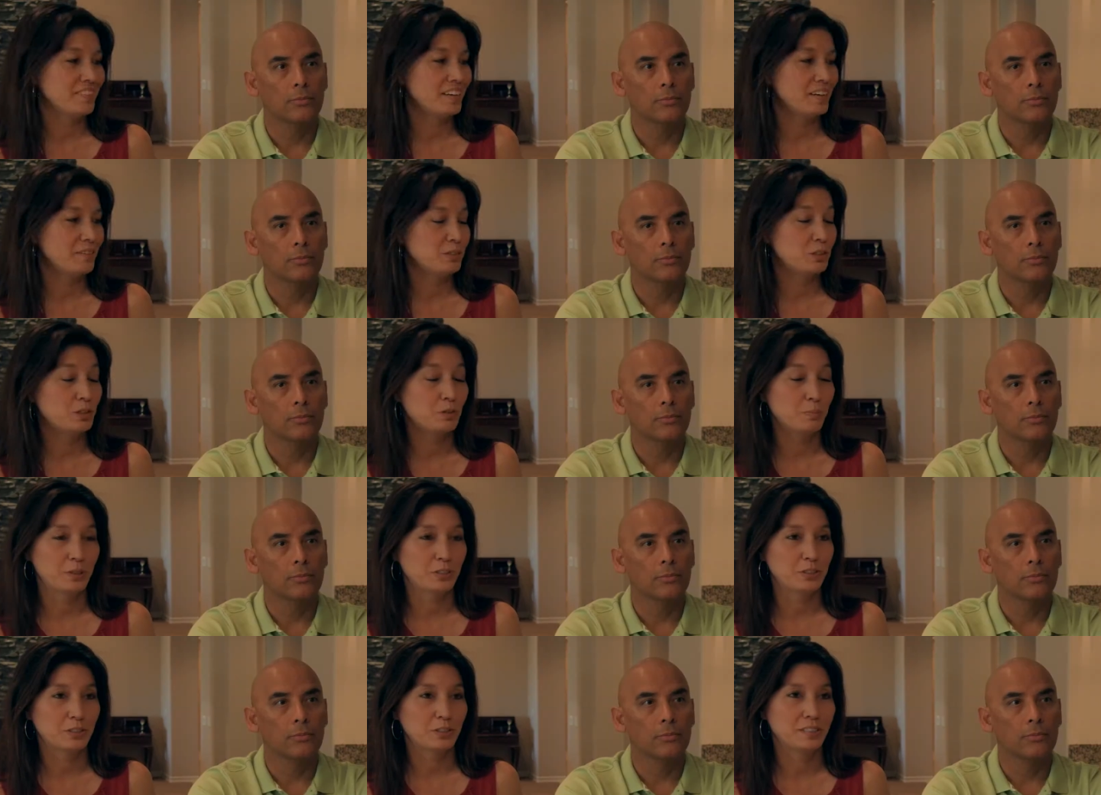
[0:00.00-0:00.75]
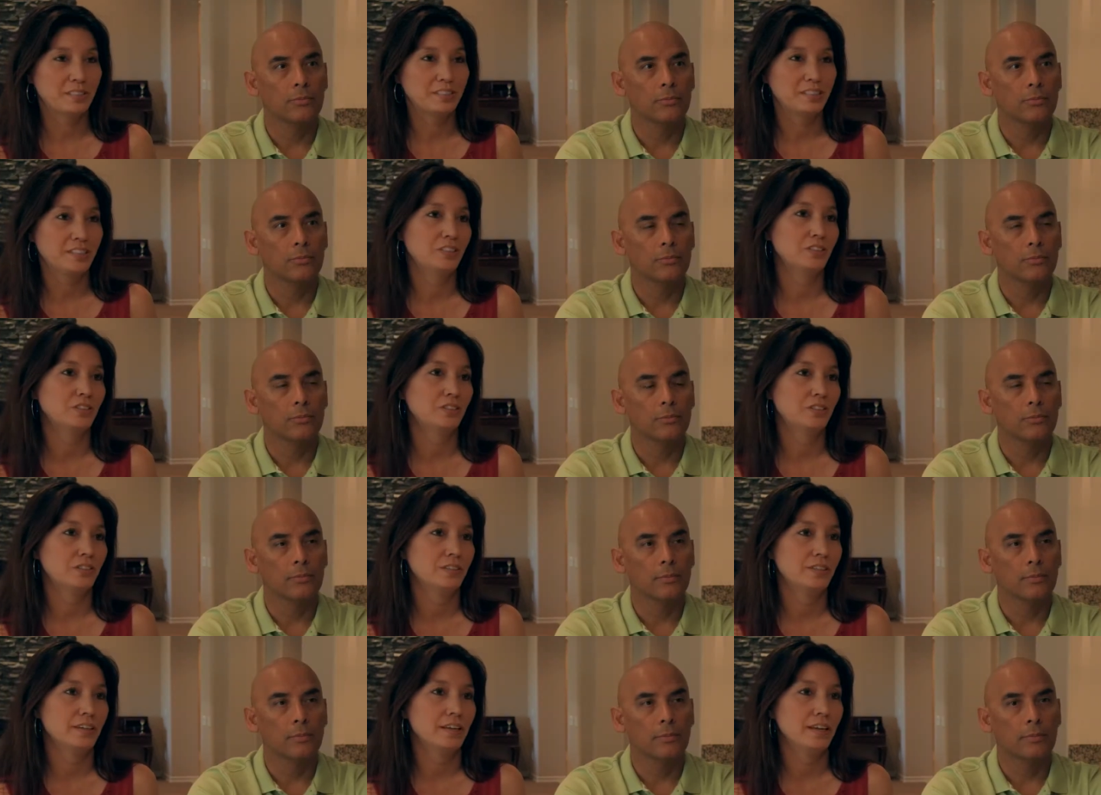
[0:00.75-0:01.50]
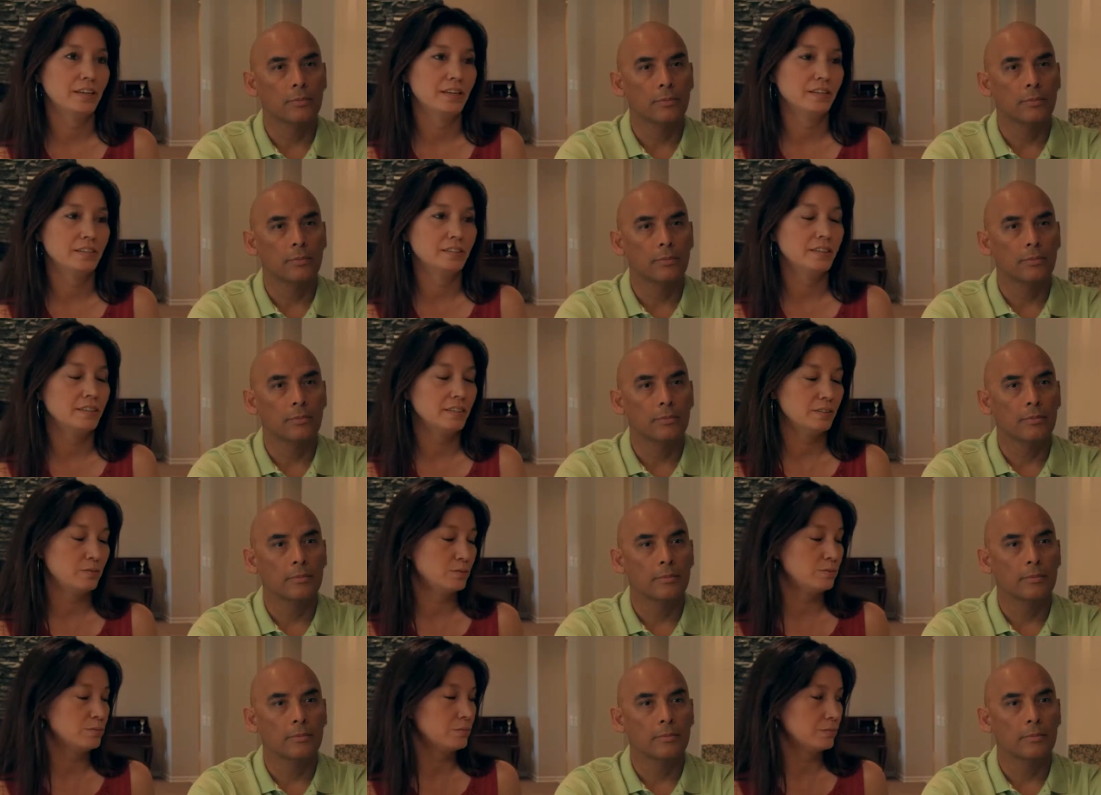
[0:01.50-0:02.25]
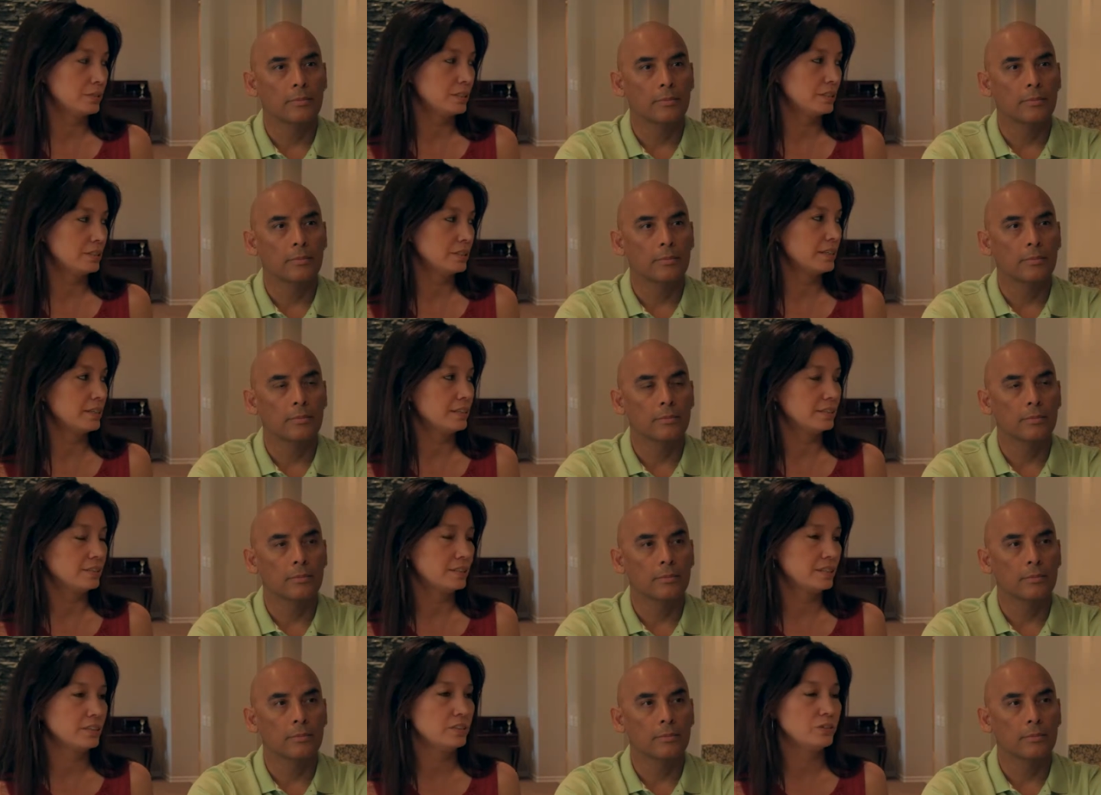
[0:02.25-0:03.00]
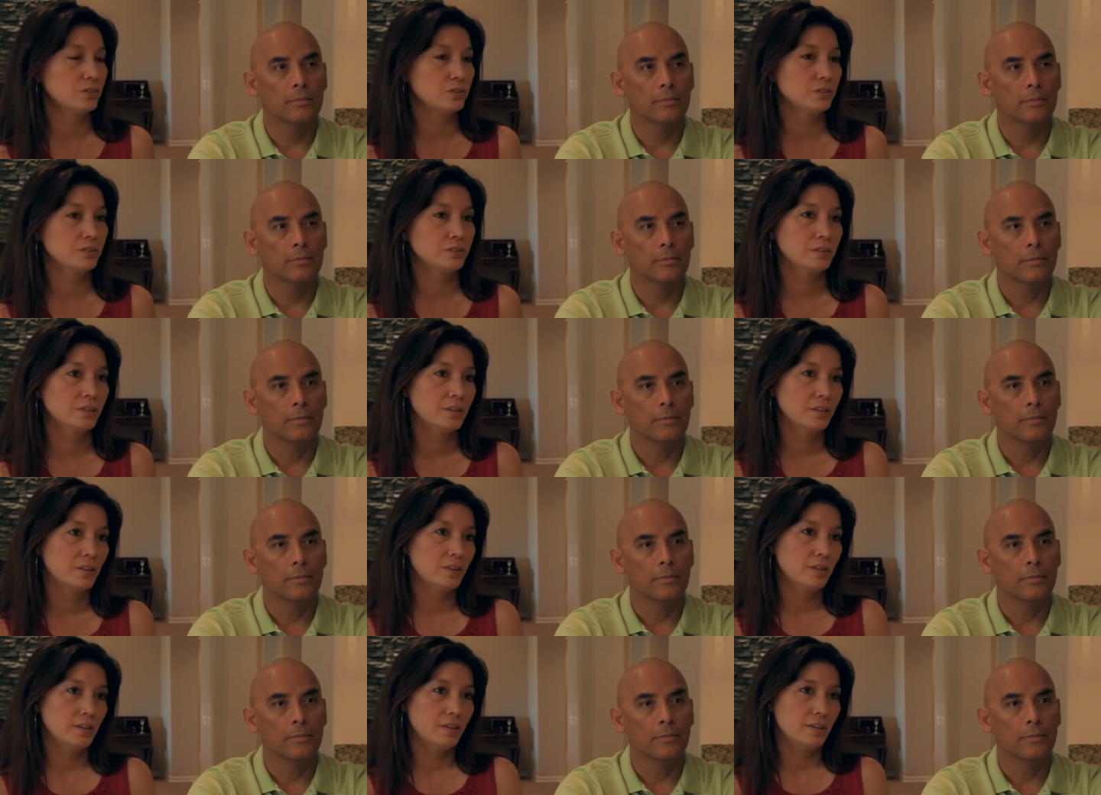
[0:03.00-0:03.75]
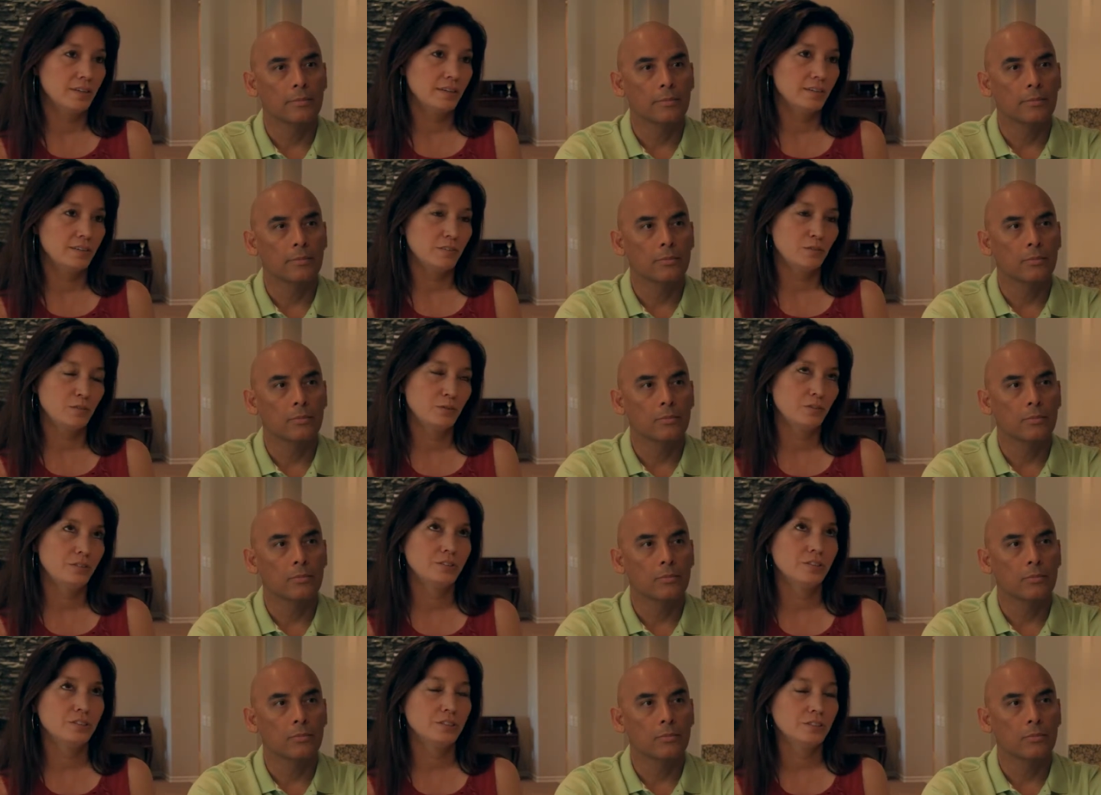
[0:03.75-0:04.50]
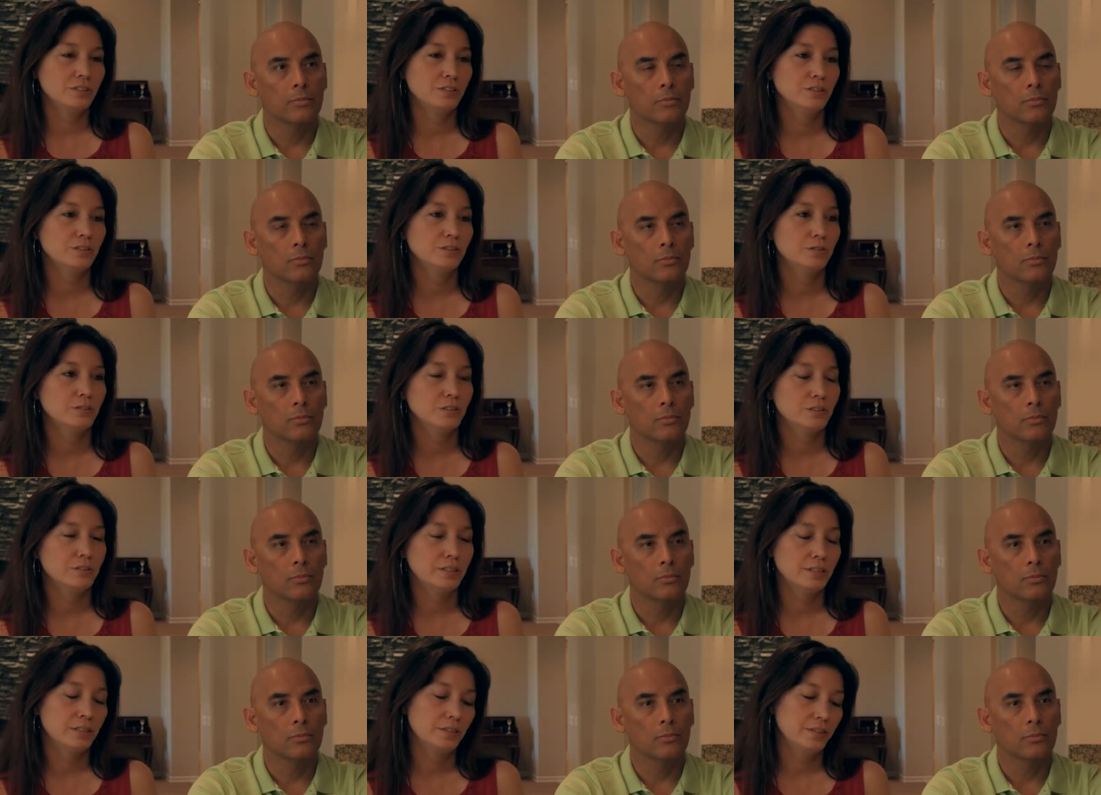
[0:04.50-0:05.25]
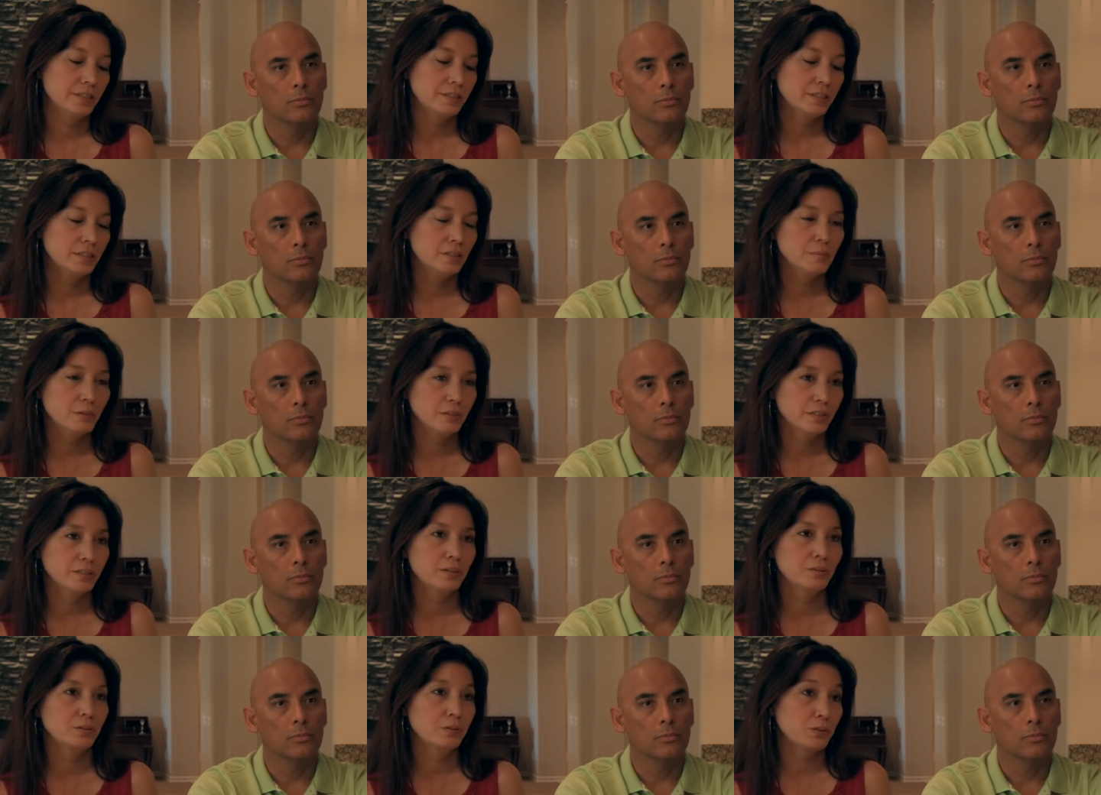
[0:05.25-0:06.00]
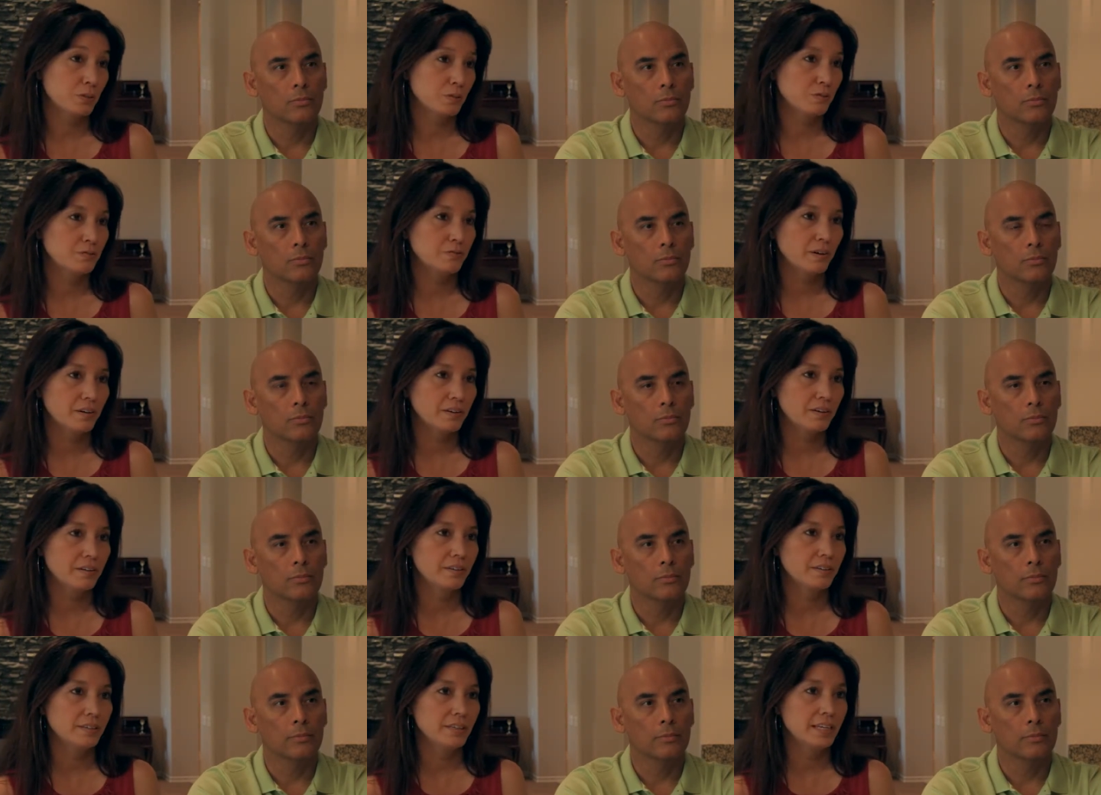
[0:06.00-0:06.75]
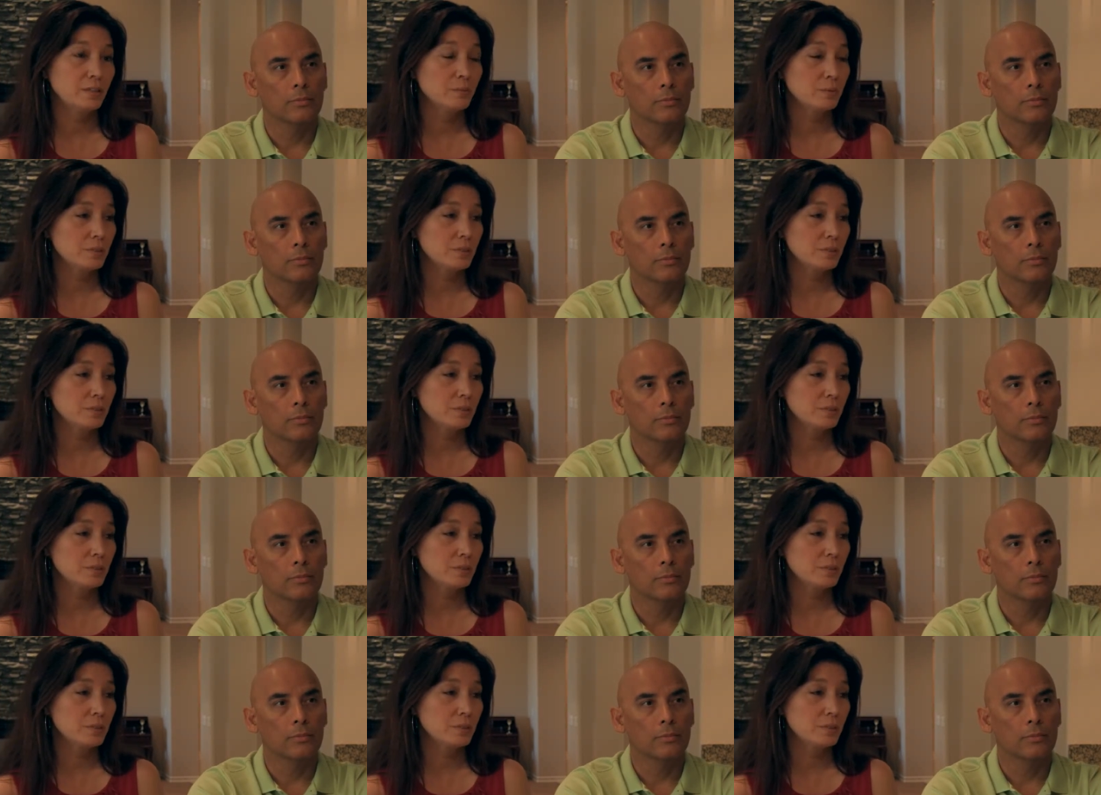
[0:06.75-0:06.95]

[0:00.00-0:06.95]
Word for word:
Speaker 1: I was a special ed teacher, and, and once again, as teachers, you just knew your, your income only goes so far. And it